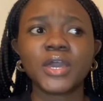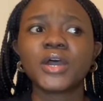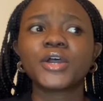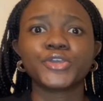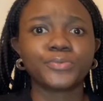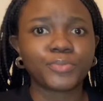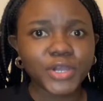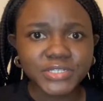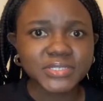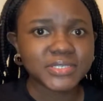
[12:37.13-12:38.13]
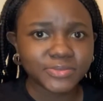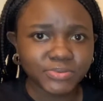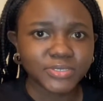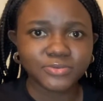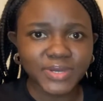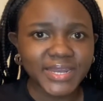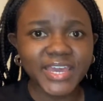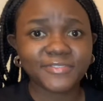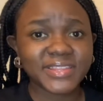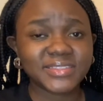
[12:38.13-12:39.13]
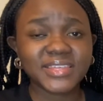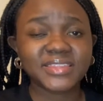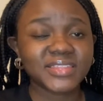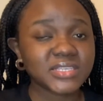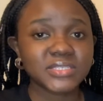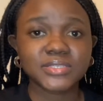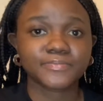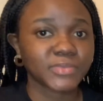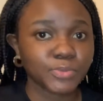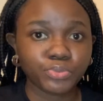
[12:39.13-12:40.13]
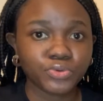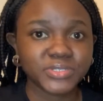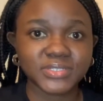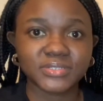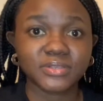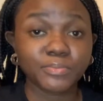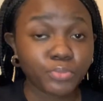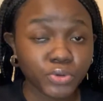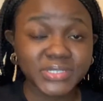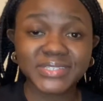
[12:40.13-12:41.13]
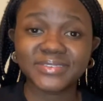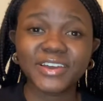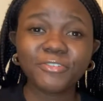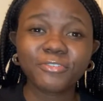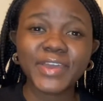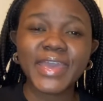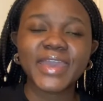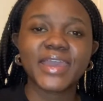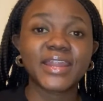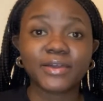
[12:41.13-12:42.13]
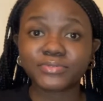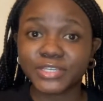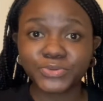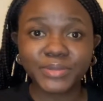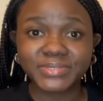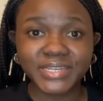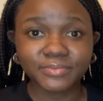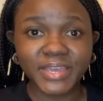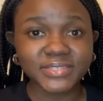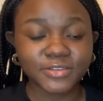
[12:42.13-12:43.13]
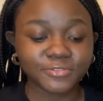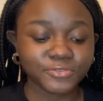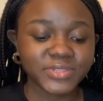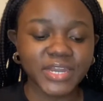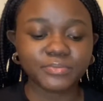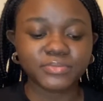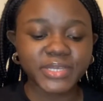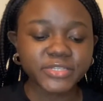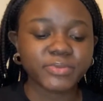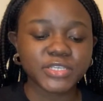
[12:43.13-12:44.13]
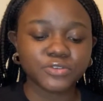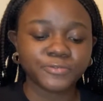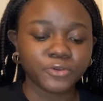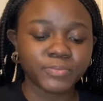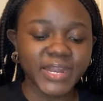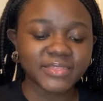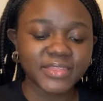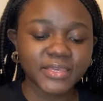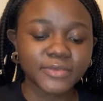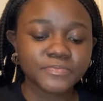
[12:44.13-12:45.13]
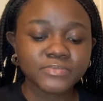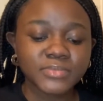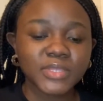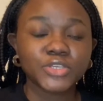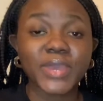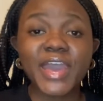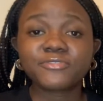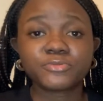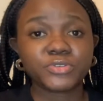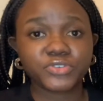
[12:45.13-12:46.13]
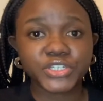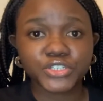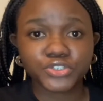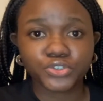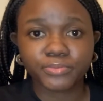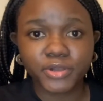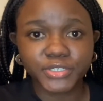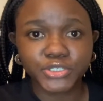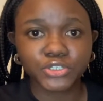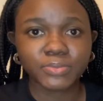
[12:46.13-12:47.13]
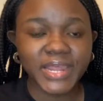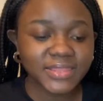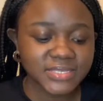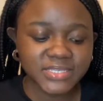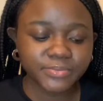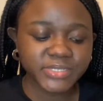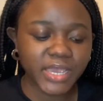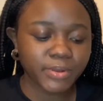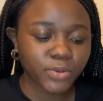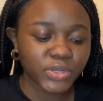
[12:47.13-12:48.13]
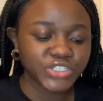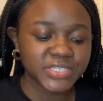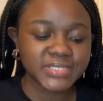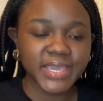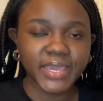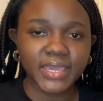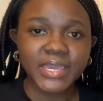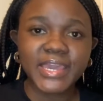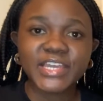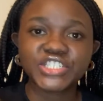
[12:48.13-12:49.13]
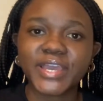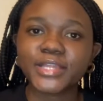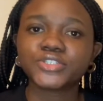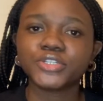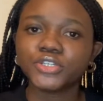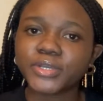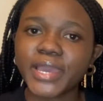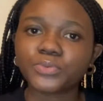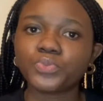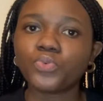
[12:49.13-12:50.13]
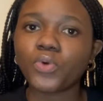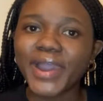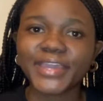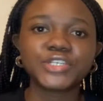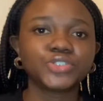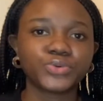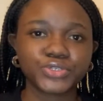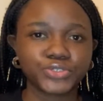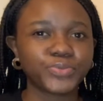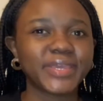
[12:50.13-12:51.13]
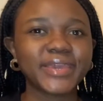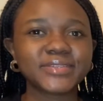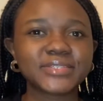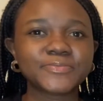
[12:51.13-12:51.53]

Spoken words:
Your body is keeping you alive. I think that's important enough, and that's what I'm telling myself. Not that I'm letting myself go, but I think you have to be gracious to your body too. But at the same time, like what she's saying, she had to look at why she was doing it,